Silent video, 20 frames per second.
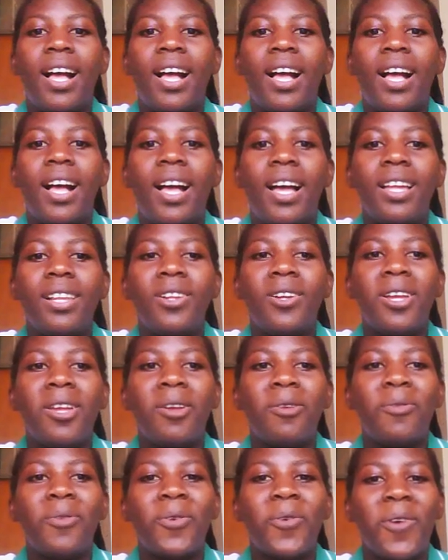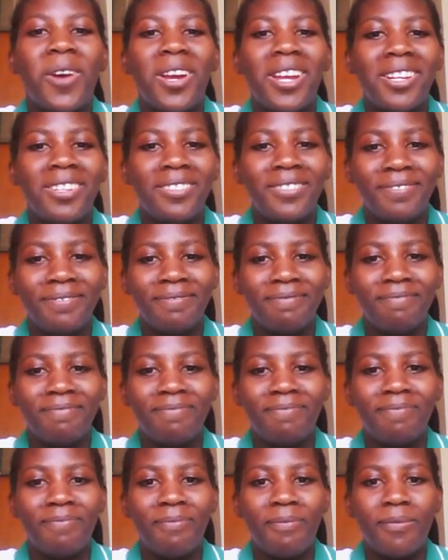Hello everyone,
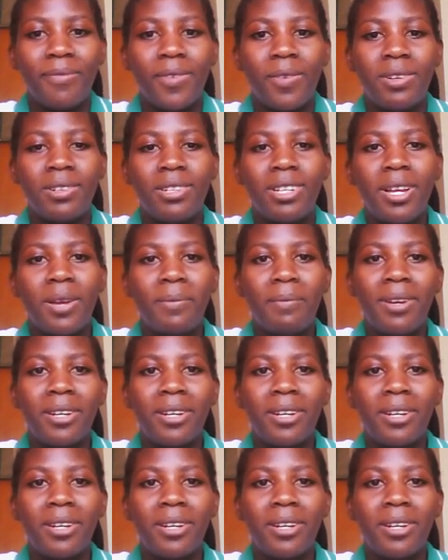welcome